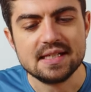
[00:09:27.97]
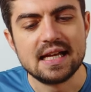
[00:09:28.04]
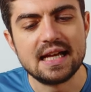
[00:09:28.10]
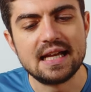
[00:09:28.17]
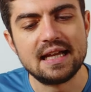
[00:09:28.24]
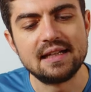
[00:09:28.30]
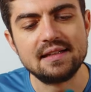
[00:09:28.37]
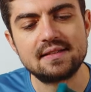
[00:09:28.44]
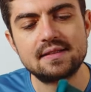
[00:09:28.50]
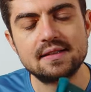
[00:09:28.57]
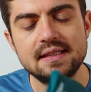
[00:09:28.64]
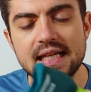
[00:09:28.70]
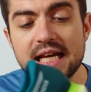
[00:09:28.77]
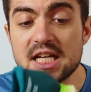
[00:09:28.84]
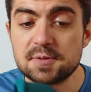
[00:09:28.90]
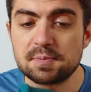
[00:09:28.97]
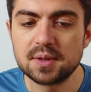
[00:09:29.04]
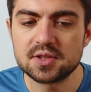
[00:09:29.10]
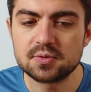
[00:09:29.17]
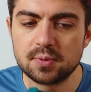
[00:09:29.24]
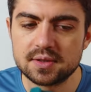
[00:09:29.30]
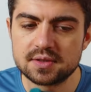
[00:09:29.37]
And the Edge
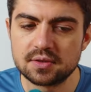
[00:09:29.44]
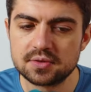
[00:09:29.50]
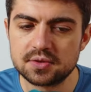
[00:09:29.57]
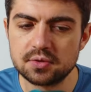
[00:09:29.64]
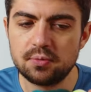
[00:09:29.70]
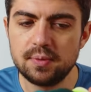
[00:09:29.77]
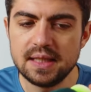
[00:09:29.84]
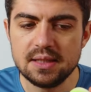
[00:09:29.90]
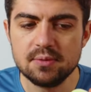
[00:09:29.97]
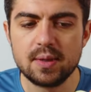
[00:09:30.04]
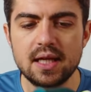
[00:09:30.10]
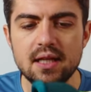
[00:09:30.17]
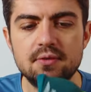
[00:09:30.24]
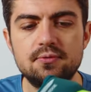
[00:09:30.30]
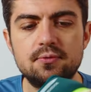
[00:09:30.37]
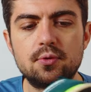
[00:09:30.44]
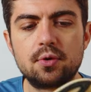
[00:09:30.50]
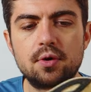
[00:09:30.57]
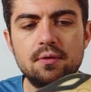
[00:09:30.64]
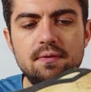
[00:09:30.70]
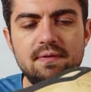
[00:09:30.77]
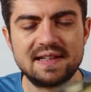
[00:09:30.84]
Plus works also really well
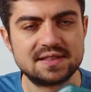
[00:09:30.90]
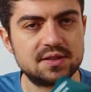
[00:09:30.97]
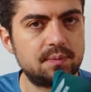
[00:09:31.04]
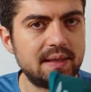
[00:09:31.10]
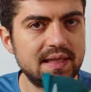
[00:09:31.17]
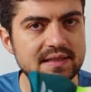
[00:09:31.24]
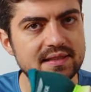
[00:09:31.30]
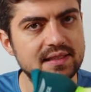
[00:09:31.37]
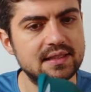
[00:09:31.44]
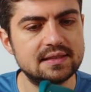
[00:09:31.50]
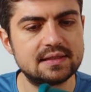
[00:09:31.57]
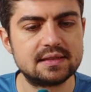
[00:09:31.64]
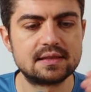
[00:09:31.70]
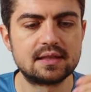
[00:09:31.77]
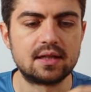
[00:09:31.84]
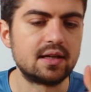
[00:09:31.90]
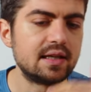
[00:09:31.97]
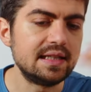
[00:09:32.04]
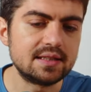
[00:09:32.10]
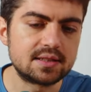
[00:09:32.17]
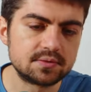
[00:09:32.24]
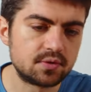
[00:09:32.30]
for faster paces,
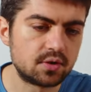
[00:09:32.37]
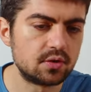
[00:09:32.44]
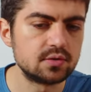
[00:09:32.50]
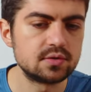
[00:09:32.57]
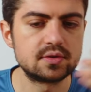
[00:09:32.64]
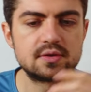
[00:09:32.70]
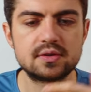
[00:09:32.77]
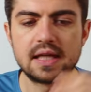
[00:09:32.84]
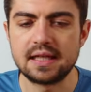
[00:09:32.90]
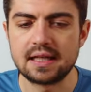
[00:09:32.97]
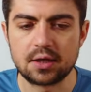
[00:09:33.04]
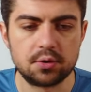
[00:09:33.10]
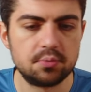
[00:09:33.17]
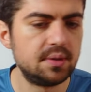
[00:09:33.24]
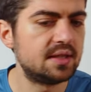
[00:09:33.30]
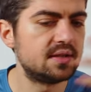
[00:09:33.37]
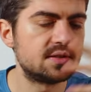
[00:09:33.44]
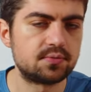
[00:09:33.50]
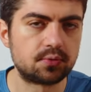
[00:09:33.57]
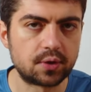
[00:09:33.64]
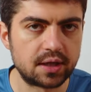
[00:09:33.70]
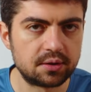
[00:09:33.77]
intervals, 800 meters,
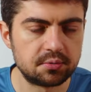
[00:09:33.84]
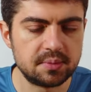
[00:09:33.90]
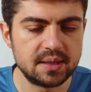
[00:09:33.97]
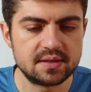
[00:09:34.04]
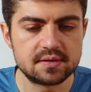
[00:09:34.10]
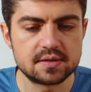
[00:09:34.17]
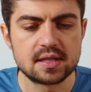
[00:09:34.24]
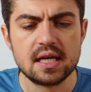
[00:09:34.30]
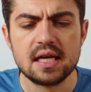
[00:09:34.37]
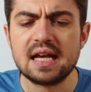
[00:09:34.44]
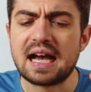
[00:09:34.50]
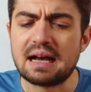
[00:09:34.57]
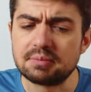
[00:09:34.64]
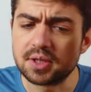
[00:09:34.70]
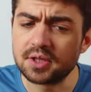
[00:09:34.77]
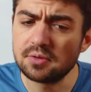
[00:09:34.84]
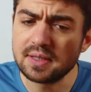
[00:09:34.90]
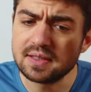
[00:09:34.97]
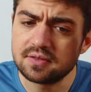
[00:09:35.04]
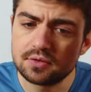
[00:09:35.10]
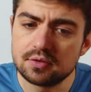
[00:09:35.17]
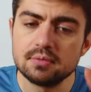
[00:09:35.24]
400 meters. I'm not
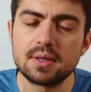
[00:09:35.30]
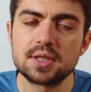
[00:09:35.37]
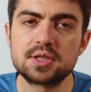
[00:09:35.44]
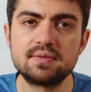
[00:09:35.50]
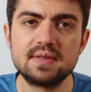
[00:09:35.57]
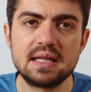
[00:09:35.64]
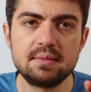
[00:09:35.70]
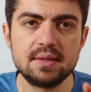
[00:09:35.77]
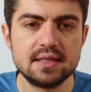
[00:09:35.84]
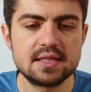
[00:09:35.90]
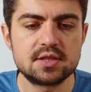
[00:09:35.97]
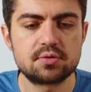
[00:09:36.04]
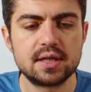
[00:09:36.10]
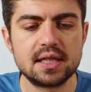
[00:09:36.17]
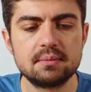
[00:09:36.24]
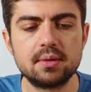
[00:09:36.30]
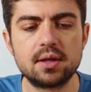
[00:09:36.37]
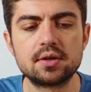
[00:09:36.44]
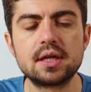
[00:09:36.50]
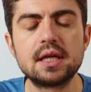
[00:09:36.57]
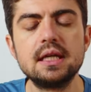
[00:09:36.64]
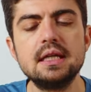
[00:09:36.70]
doing too much of them in this training
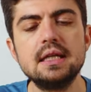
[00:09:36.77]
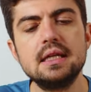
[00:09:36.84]
block.